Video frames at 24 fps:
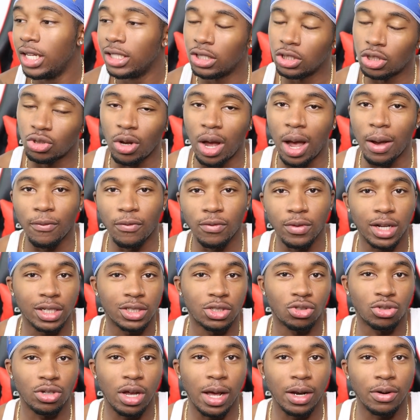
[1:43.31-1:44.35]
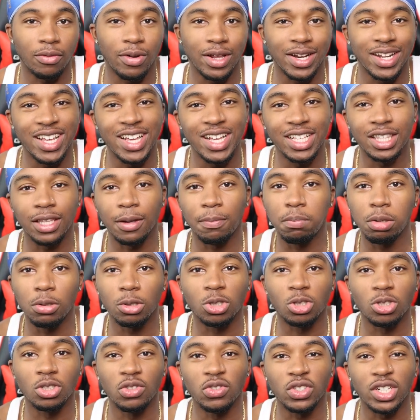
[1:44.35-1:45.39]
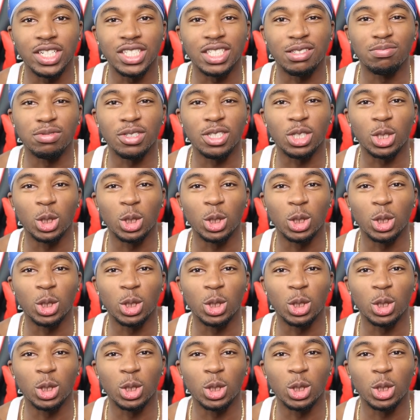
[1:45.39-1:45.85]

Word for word: Subscribe if you're not subscribed already. Hit the post notification bell